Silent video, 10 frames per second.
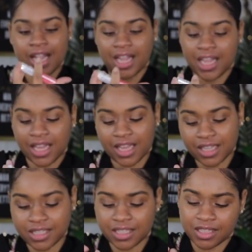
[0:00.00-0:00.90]

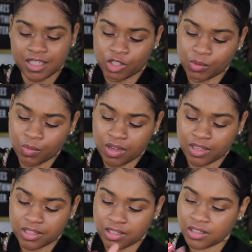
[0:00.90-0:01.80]
And this
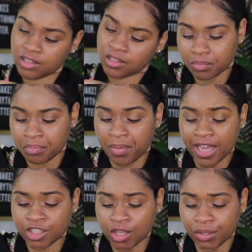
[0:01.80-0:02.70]
one,
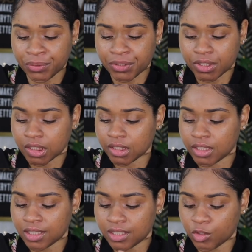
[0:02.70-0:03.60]
Bezos.
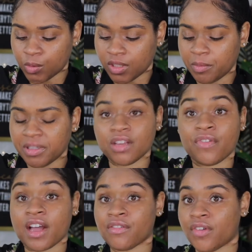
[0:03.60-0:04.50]
Is this one? Let me see if
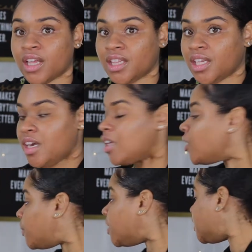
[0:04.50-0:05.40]
I can find the other
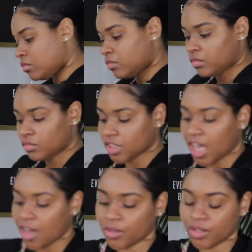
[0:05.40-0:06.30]
one.
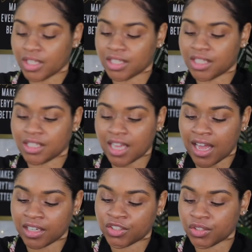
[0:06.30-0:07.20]
Oh, no. This is
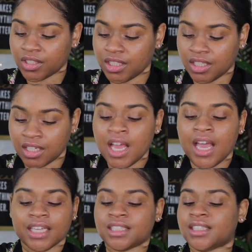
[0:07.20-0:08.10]
actually,
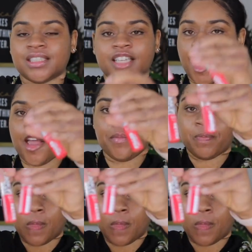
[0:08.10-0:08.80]
it's the same